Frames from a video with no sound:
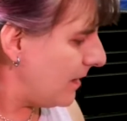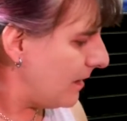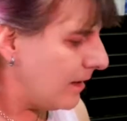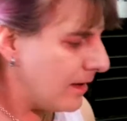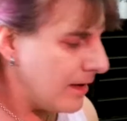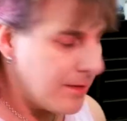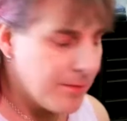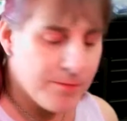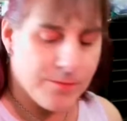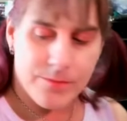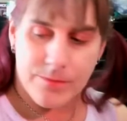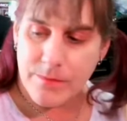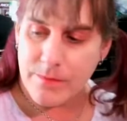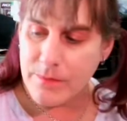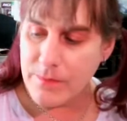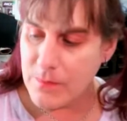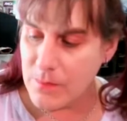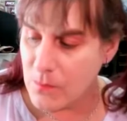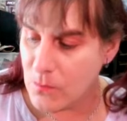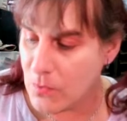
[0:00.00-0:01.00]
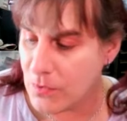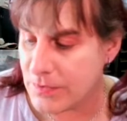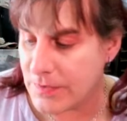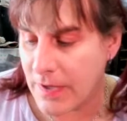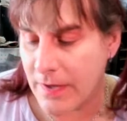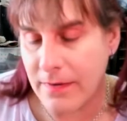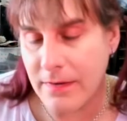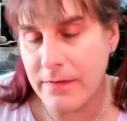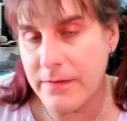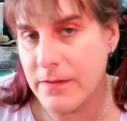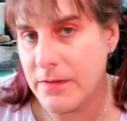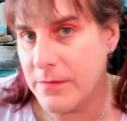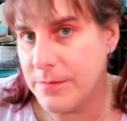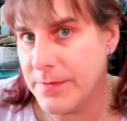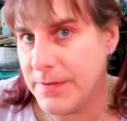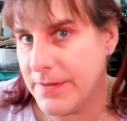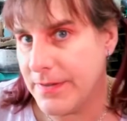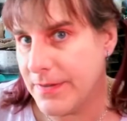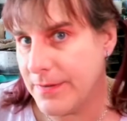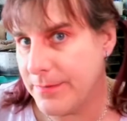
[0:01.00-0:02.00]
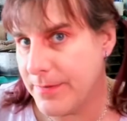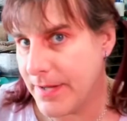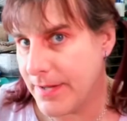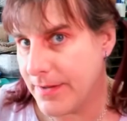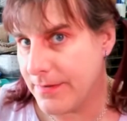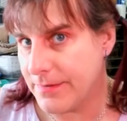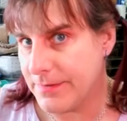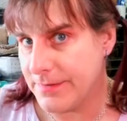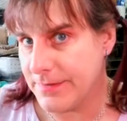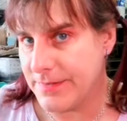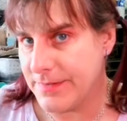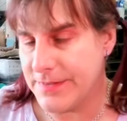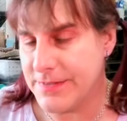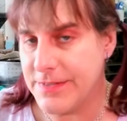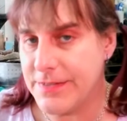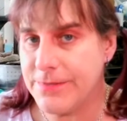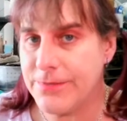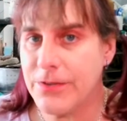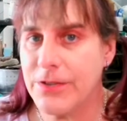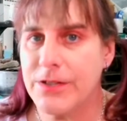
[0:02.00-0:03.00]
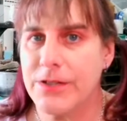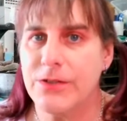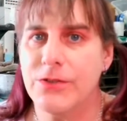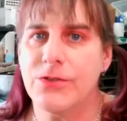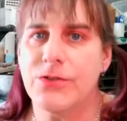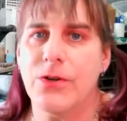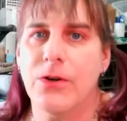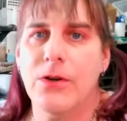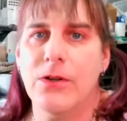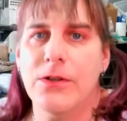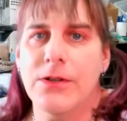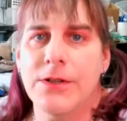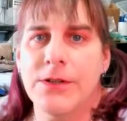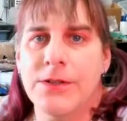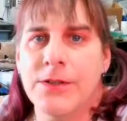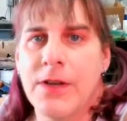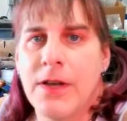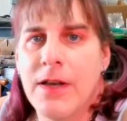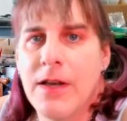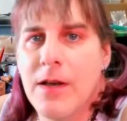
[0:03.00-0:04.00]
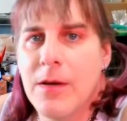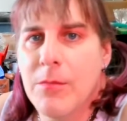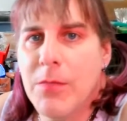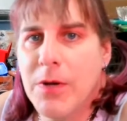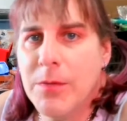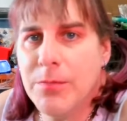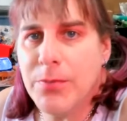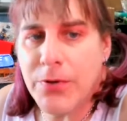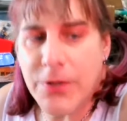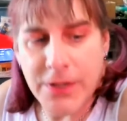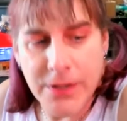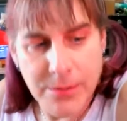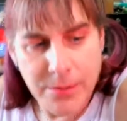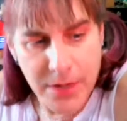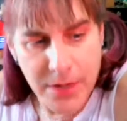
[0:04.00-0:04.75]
we'll talk a little bit about the different controllers, but pretty